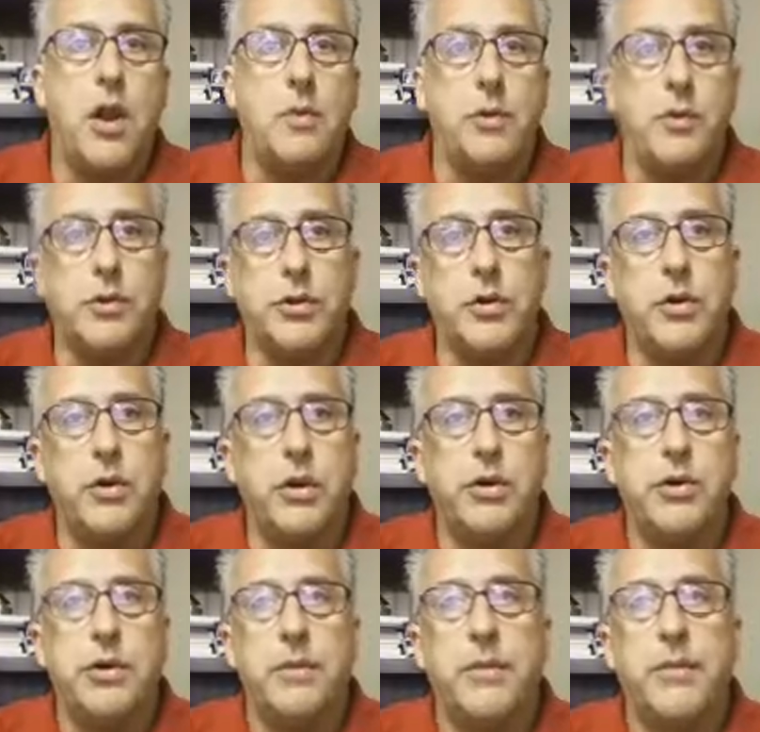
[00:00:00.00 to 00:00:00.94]

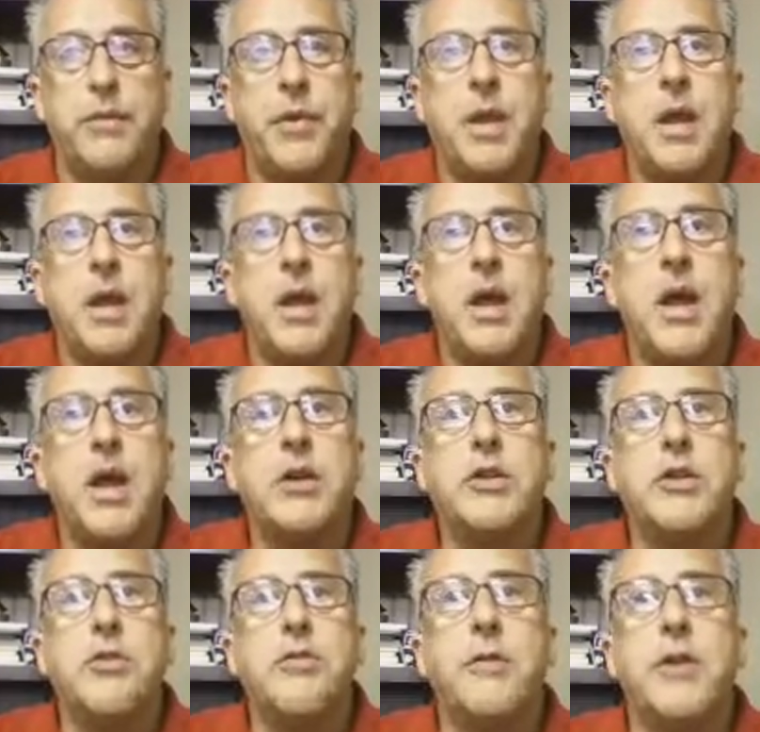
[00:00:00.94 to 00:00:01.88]
opportunities and
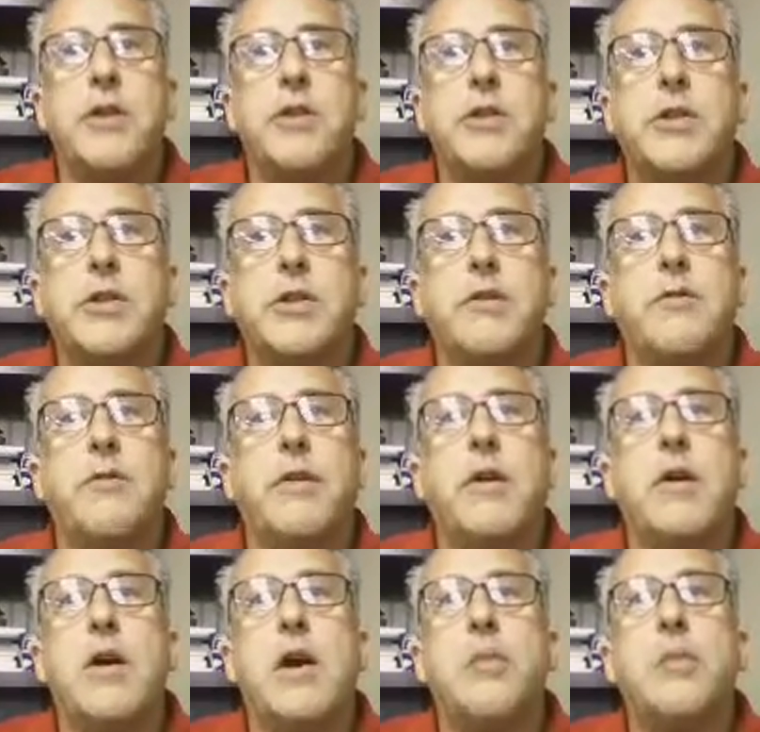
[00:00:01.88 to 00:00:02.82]
2 phases of
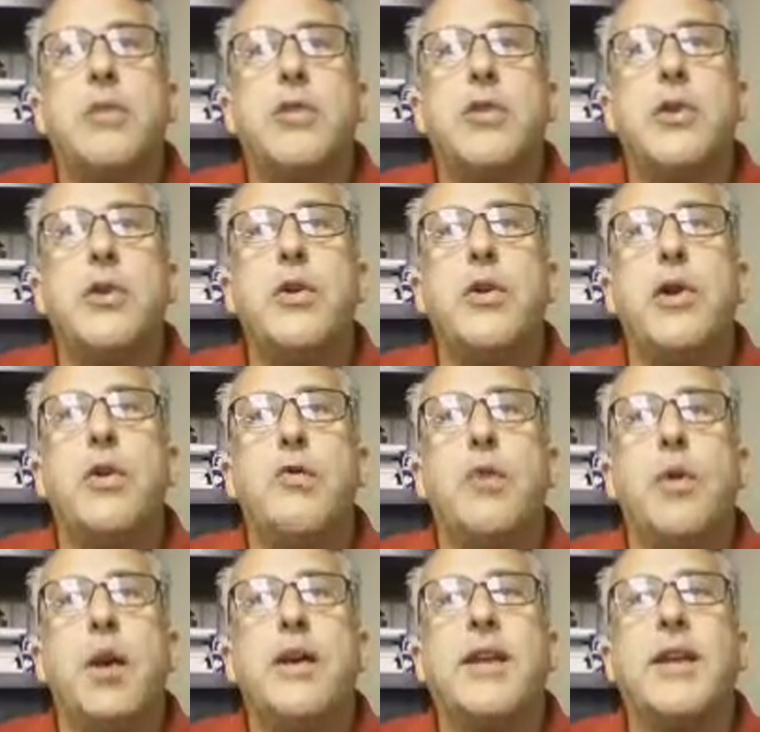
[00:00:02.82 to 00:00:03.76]
opportunity
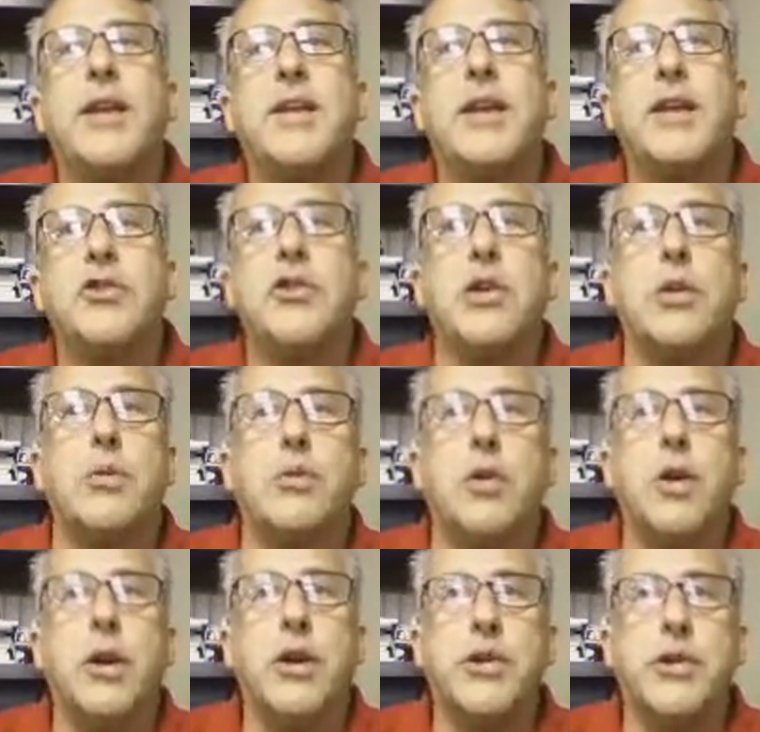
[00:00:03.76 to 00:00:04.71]
recognition
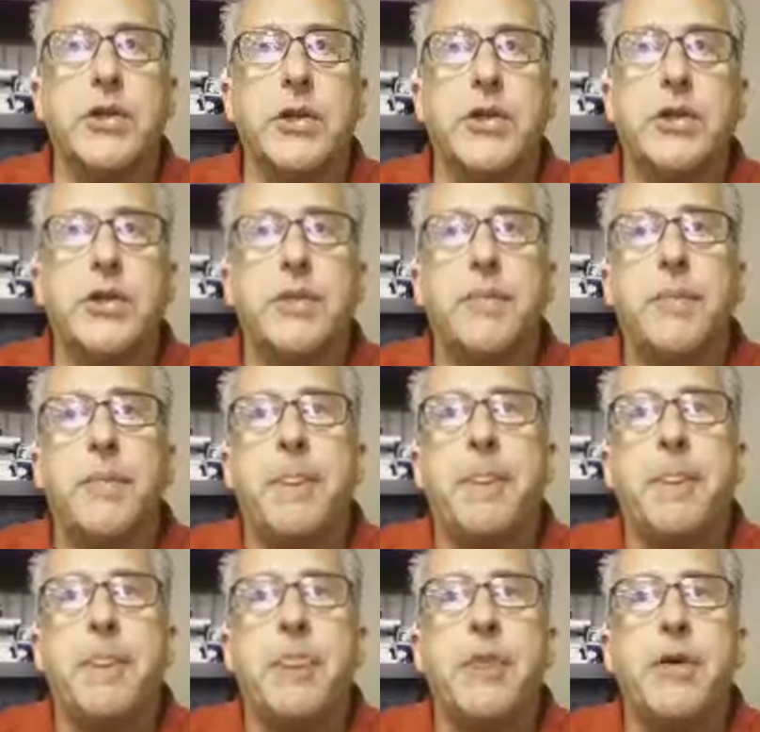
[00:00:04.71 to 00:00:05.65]
process,
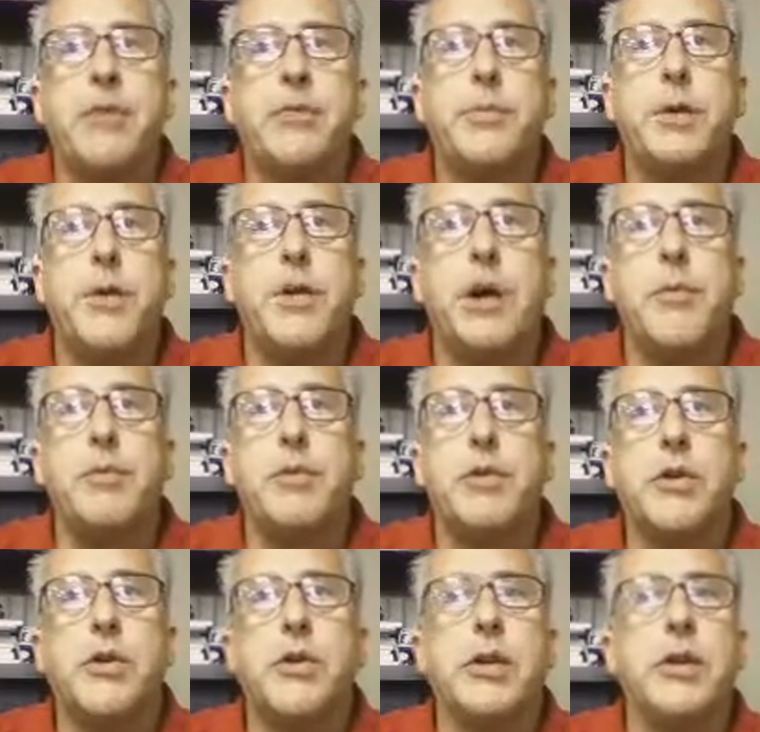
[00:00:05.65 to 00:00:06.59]
those being
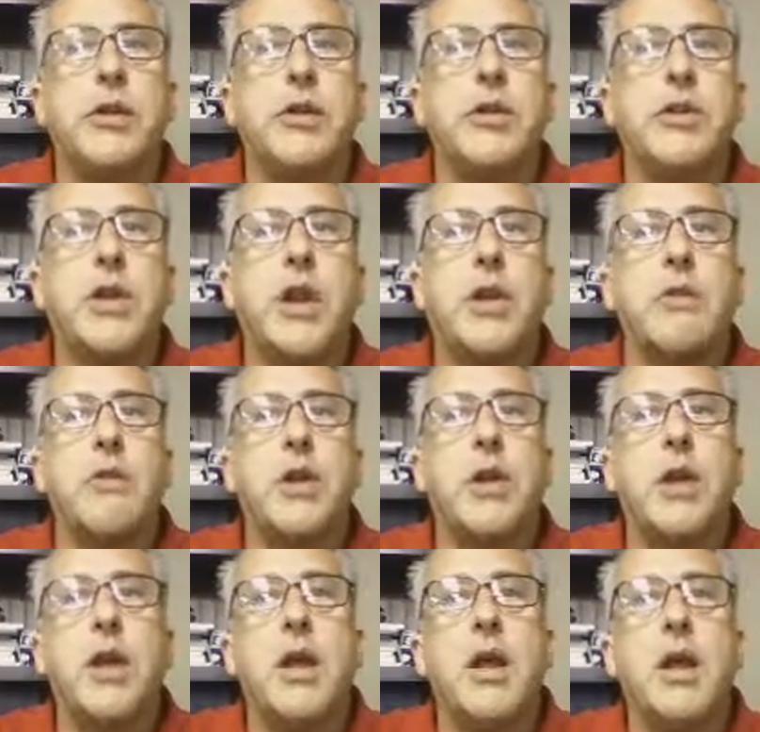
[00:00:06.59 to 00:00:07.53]
opportunity discovery
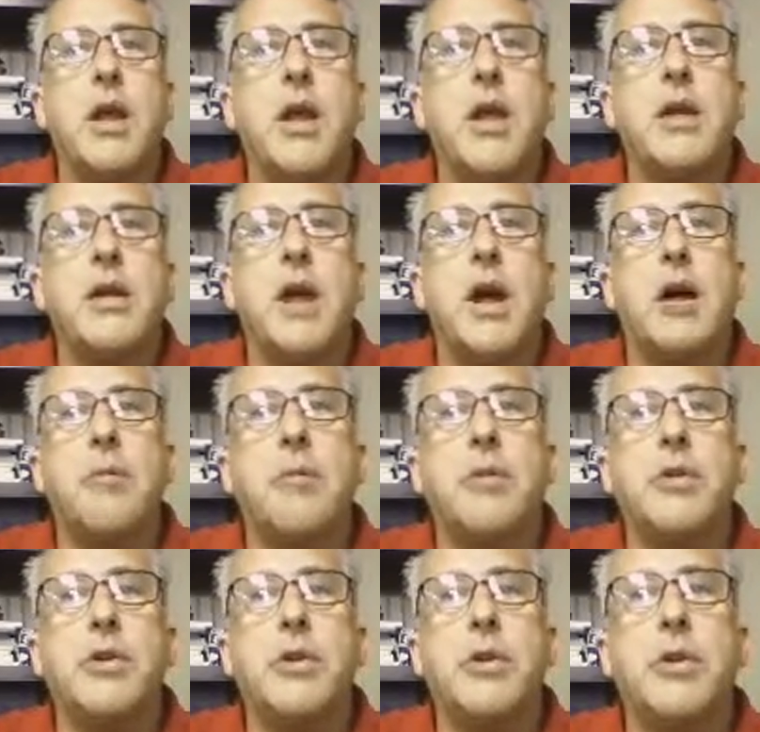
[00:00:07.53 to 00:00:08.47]
and
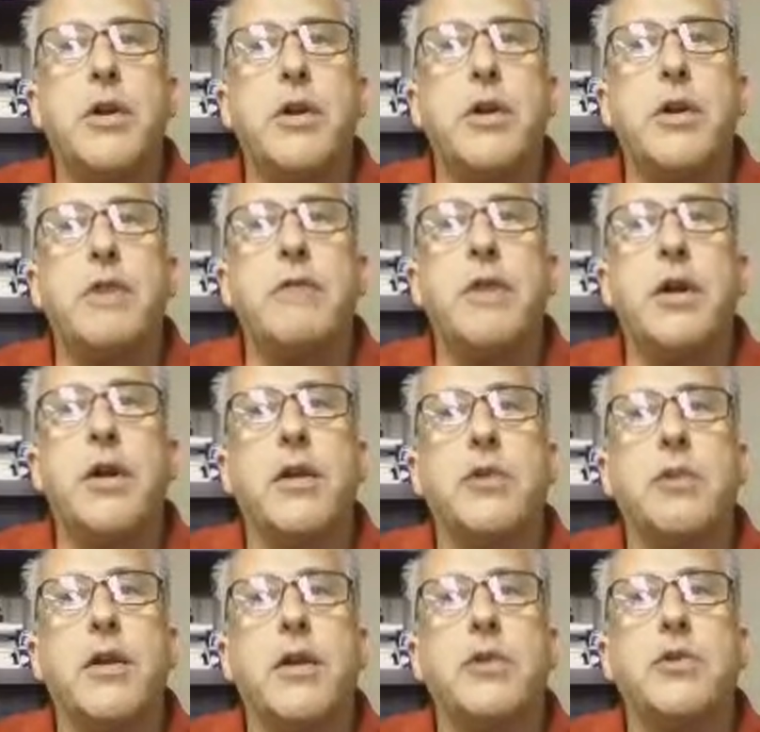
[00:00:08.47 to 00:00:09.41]
opportunity
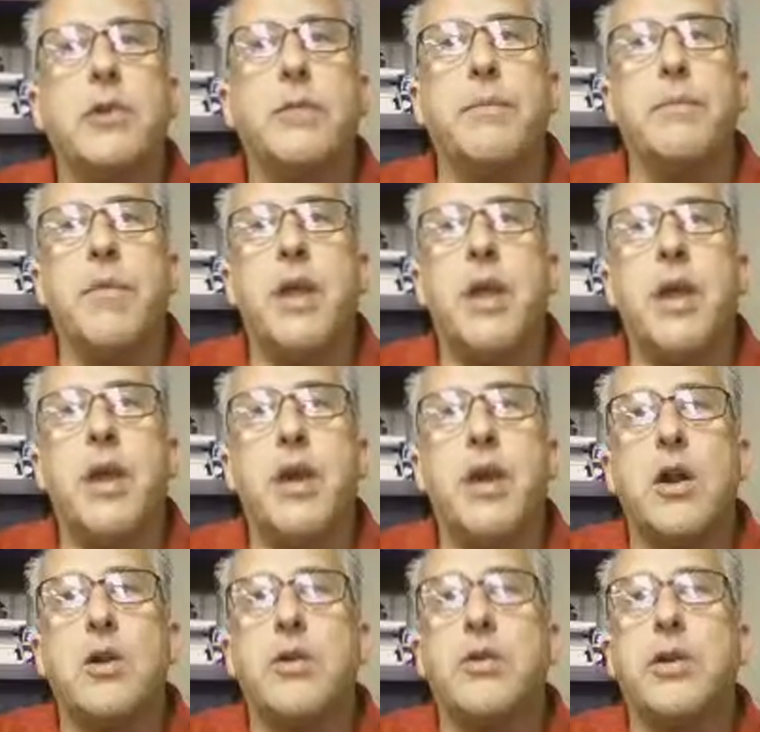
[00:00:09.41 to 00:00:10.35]
evaluation.
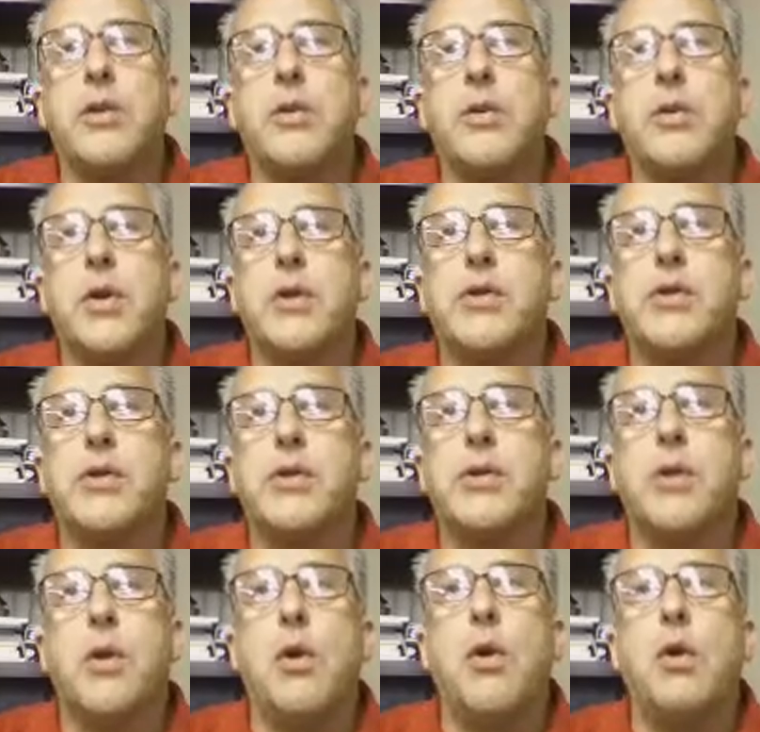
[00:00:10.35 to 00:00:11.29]
It also addresses
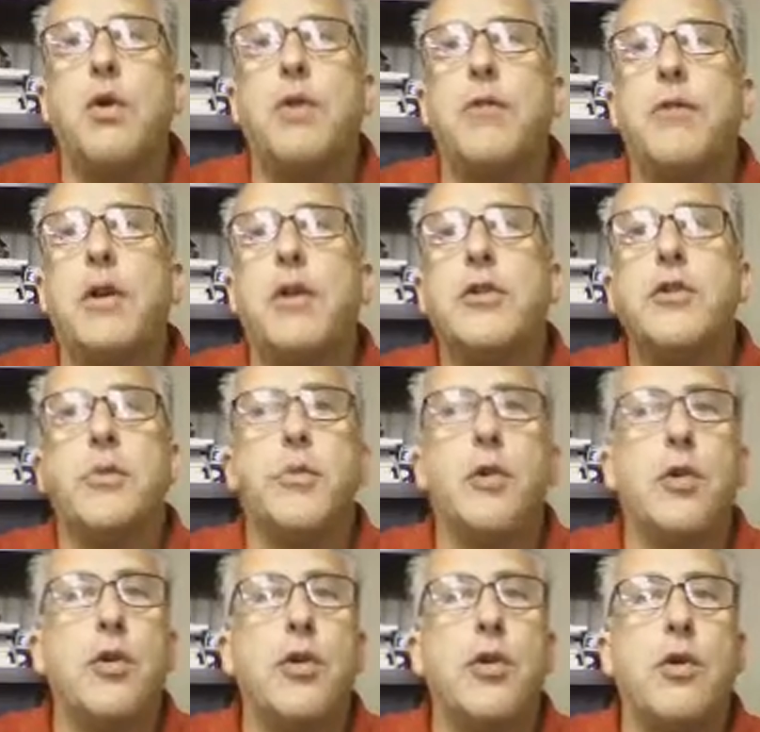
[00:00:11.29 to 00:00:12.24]
the role of
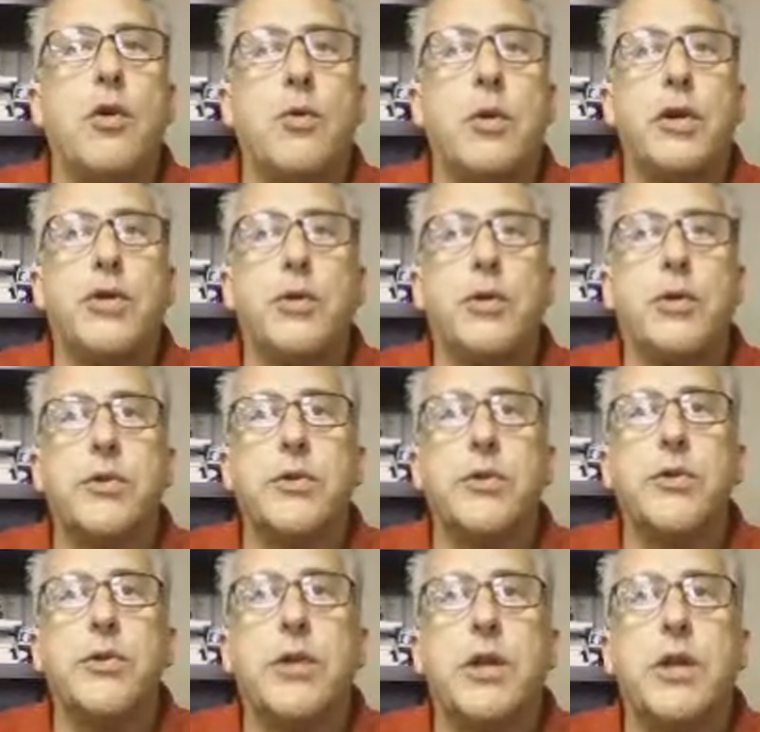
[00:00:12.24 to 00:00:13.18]
entrepreneurial
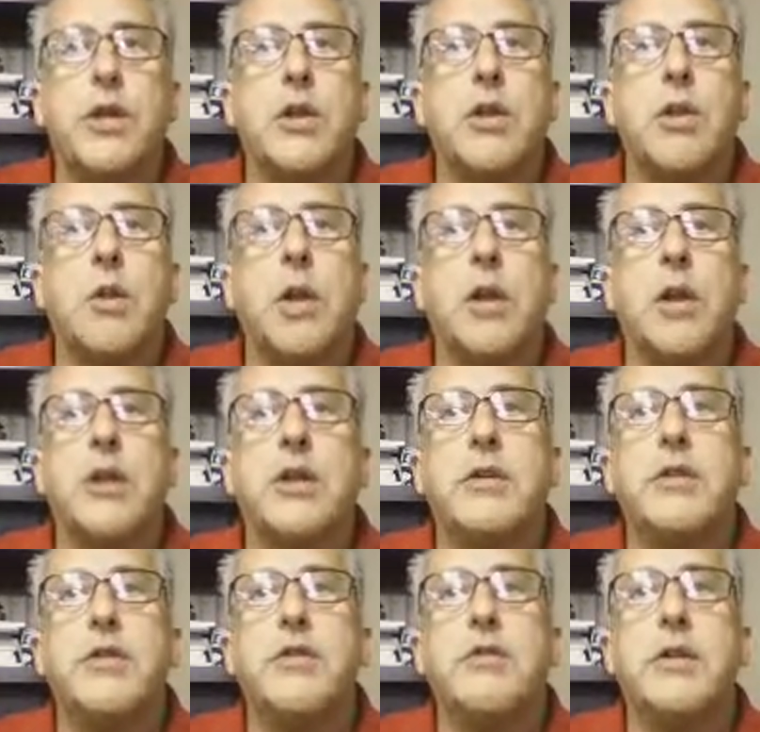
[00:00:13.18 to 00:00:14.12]
resources and the
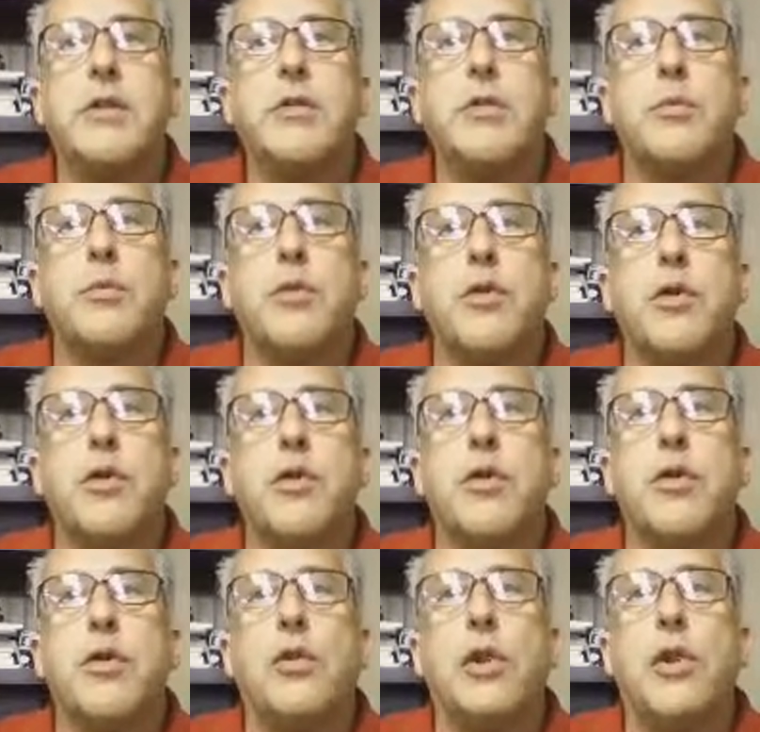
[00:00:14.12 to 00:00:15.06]
qualities of
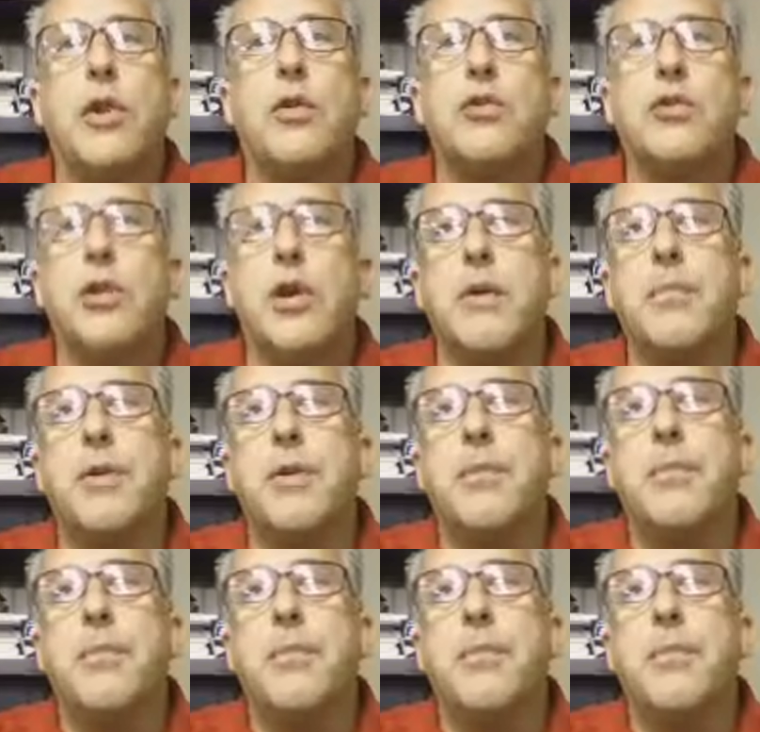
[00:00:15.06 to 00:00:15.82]
entrepreneurial leadership